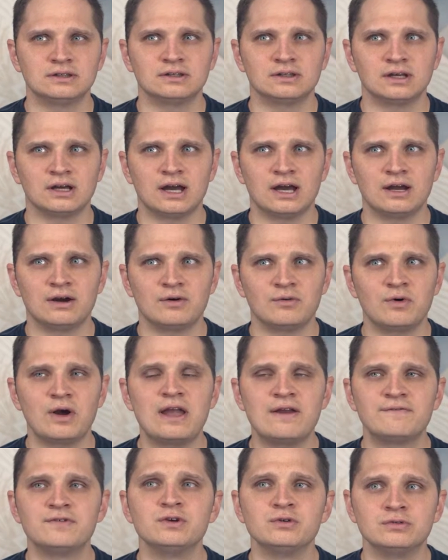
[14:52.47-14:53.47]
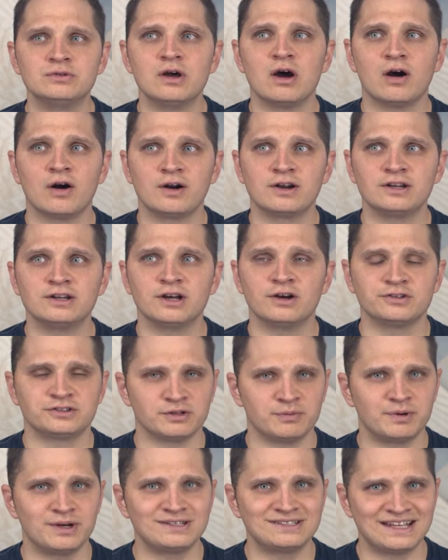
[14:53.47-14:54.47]
if you already know
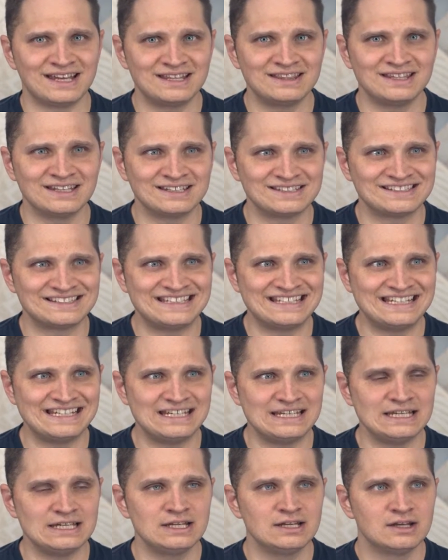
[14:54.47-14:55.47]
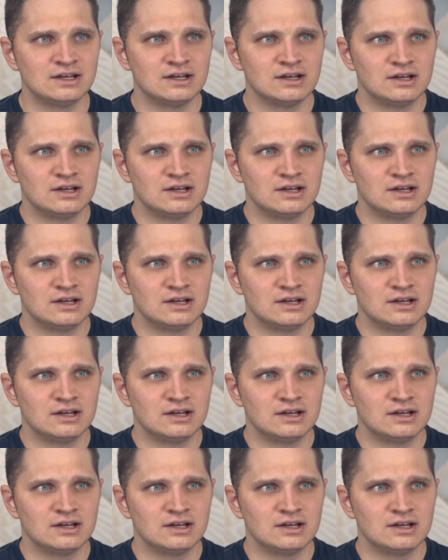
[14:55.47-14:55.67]
somebody's in this needy,